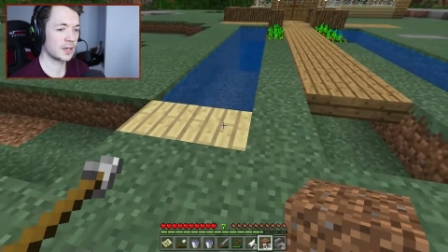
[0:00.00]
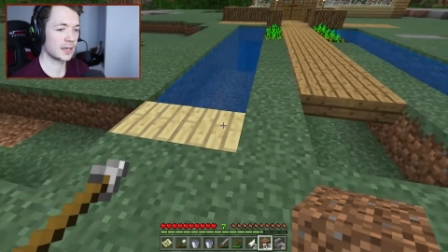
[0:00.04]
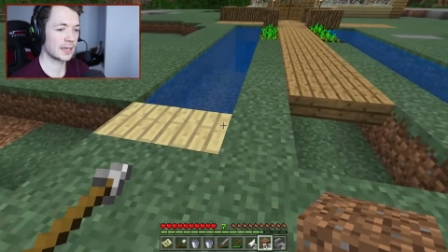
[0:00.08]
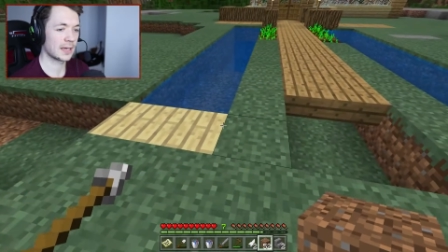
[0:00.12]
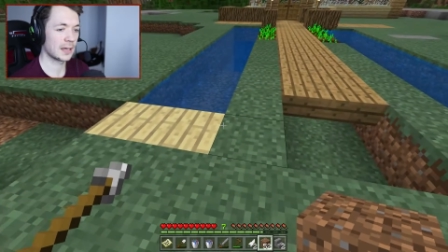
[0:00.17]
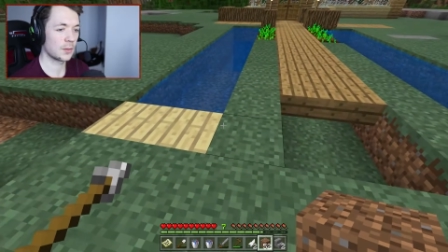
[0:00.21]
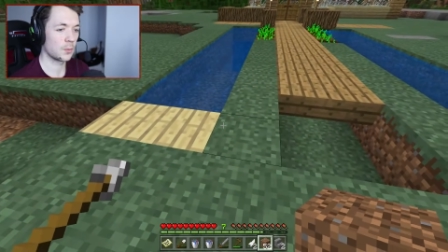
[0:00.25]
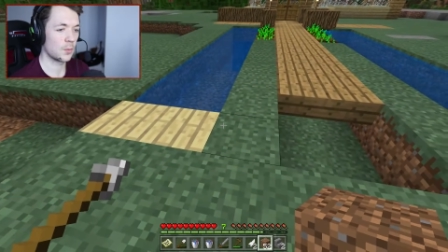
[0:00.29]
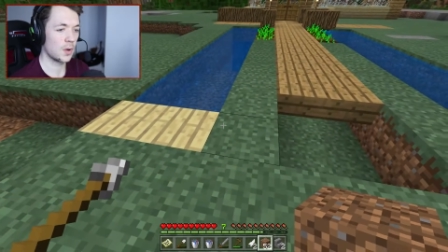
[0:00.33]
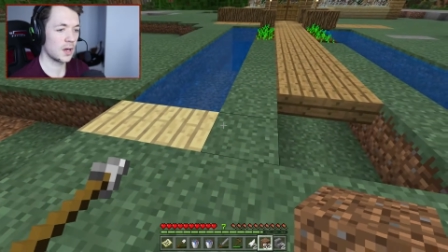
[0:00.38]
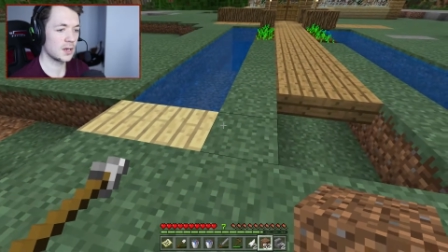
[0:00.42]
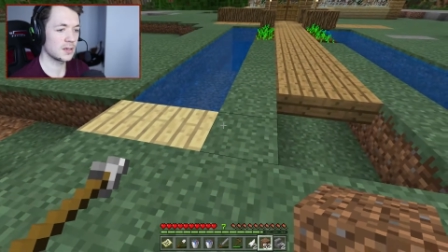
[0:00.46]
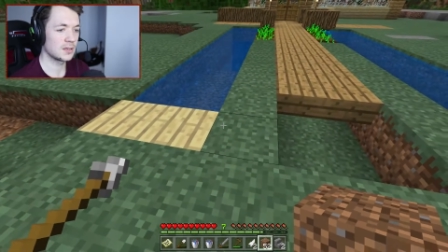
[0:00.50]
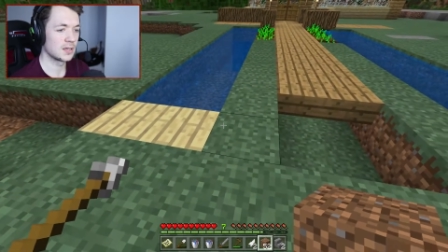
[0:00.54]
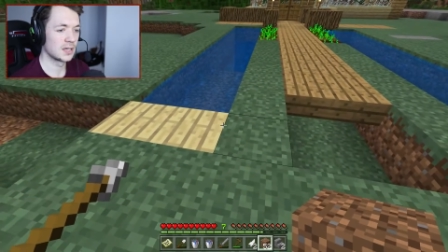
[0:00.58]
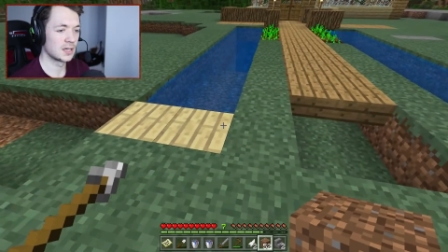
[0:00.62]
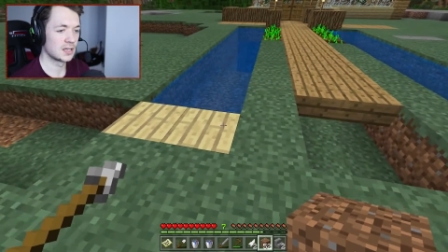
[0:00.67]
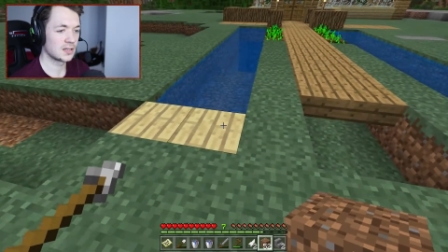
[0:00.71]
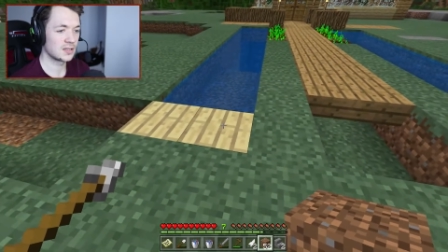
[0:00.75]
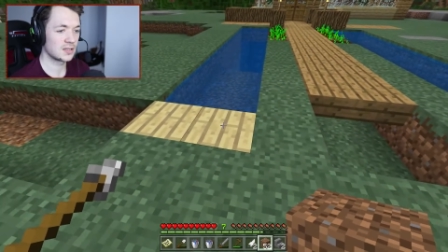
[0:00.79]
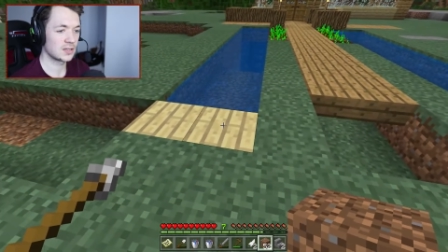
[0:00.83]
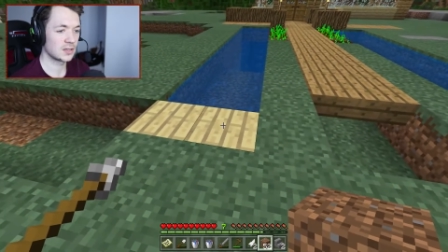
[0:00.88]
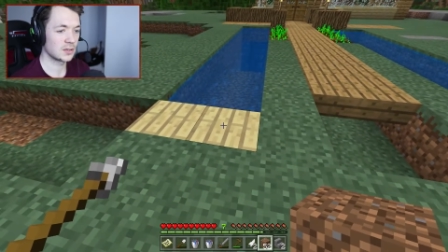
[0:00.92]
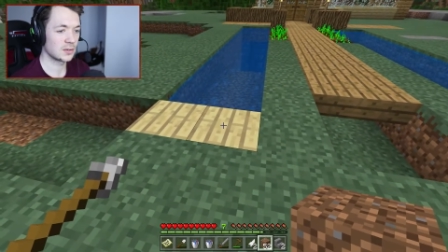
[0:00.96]
Okay, one,
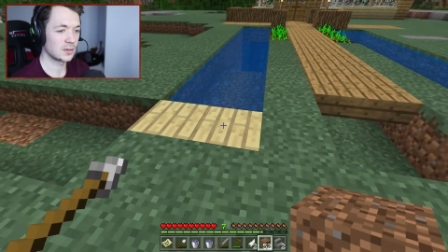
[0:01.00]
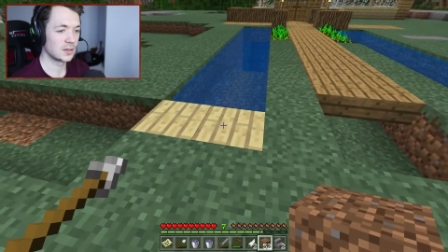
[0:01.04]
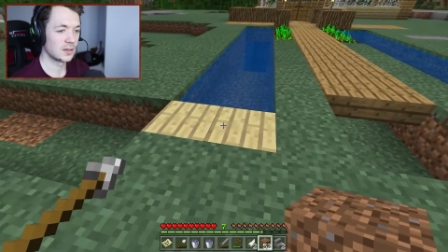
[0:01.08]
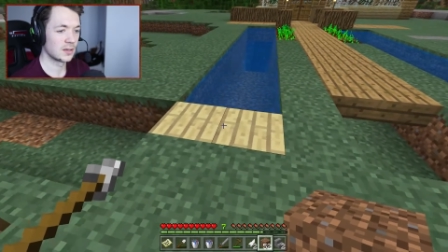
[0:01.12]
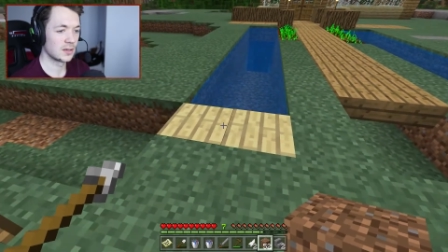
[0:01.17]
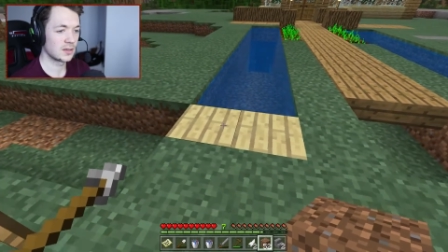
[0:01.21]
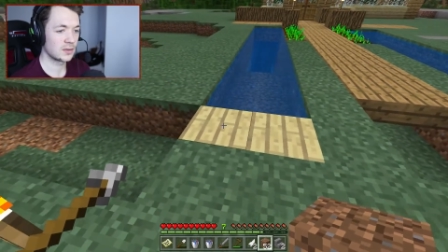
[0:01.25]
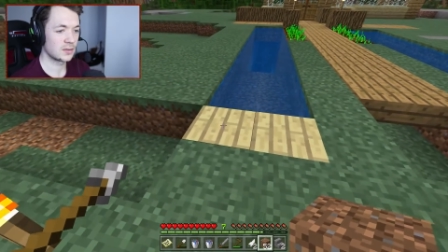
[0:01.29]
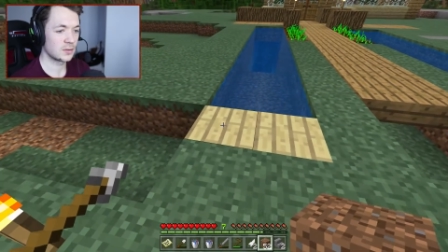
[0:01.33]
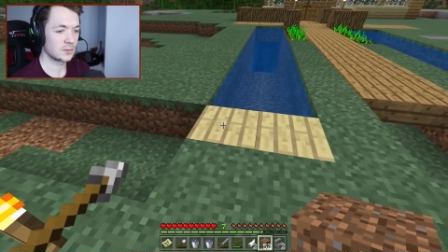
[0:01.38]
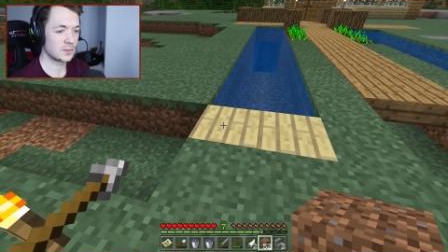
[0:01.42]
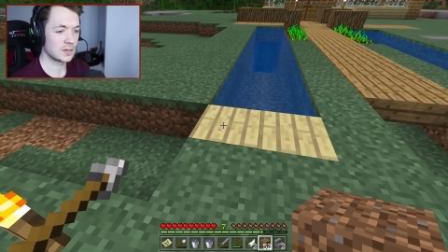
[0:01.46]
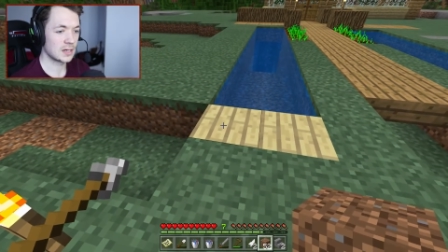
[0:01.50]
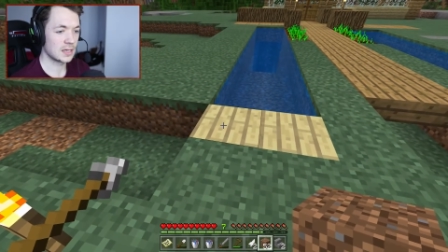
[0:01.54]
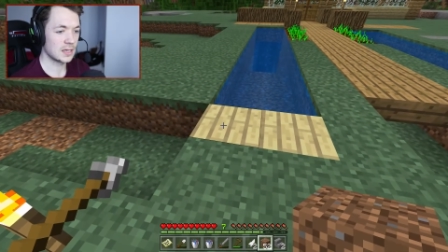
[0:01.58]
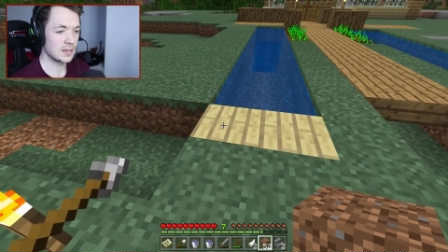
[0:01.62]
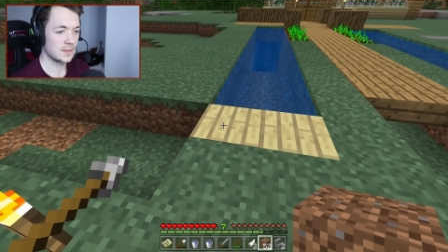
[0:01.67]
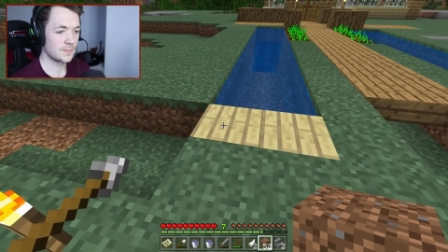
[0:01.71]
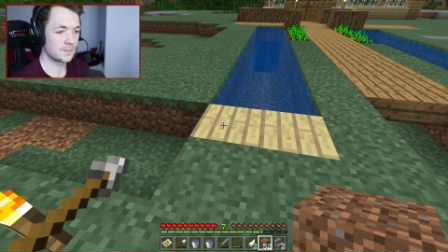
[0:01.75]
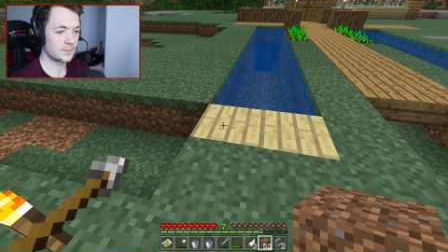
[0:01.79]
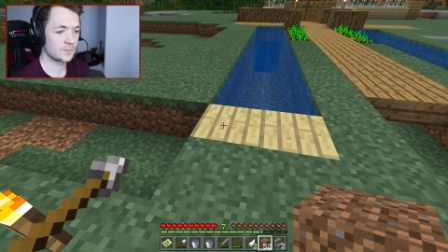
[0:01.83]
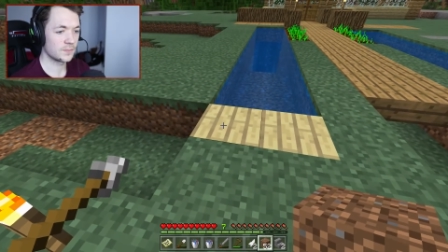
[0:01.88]
two, three,